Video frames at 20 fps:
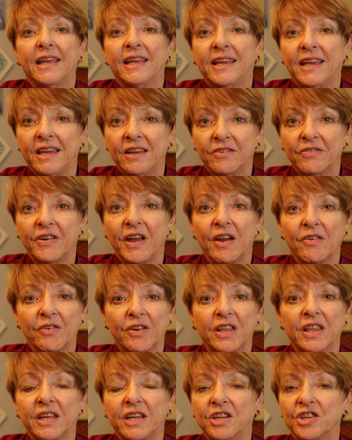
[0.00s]
Give
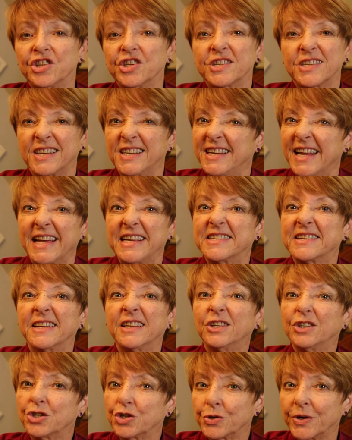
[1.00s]
everything just a nice
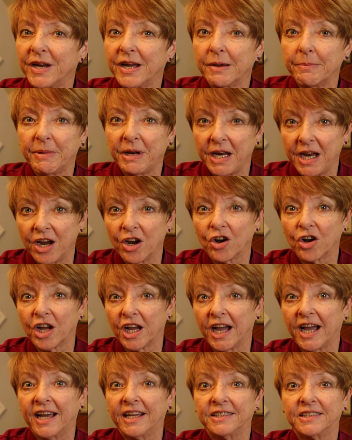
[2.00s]
little trim and a
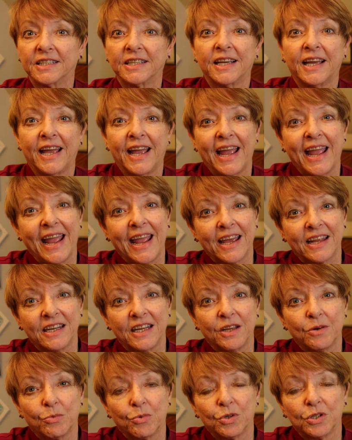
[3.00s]
haircut, and
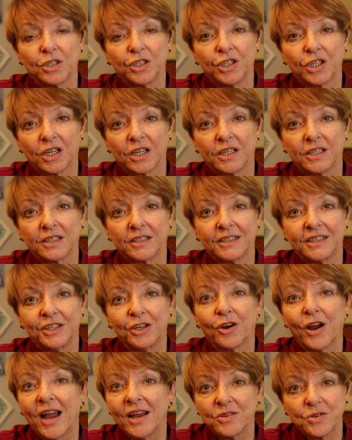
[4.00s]

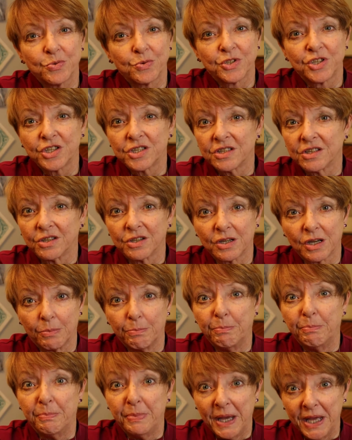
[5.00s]
your house will just look
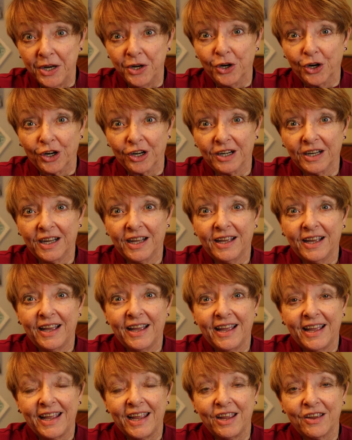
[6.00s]
better
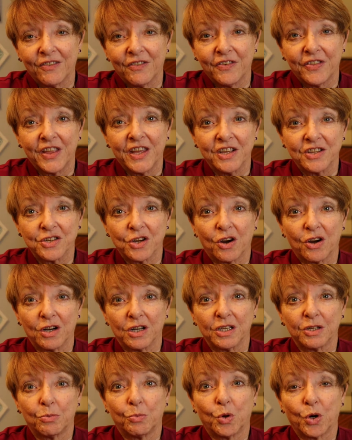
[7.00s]
if things are a
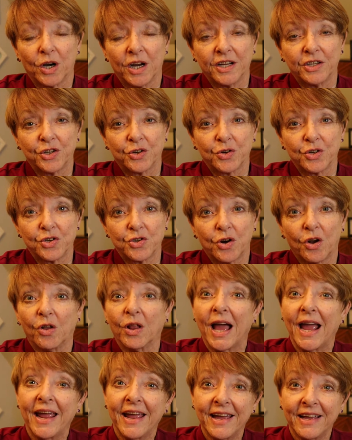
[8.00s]
little more under
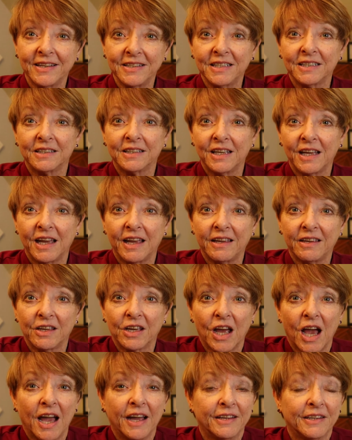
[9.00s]
control. And
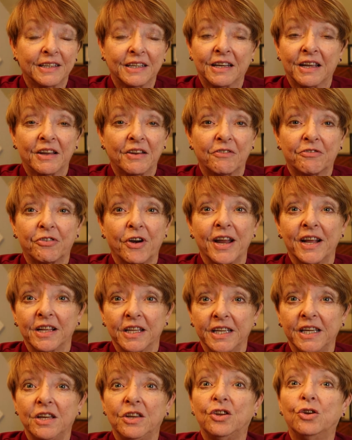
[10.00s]
yeah,
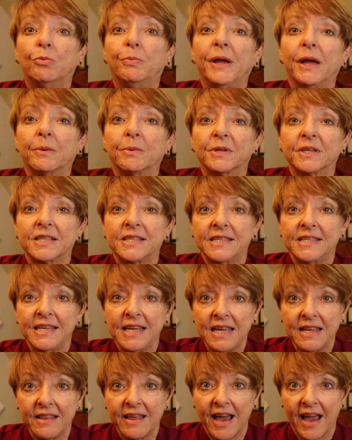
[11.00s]
frankly, you'll be able to
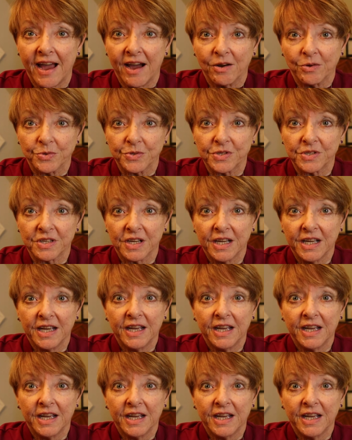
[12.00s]
see the house.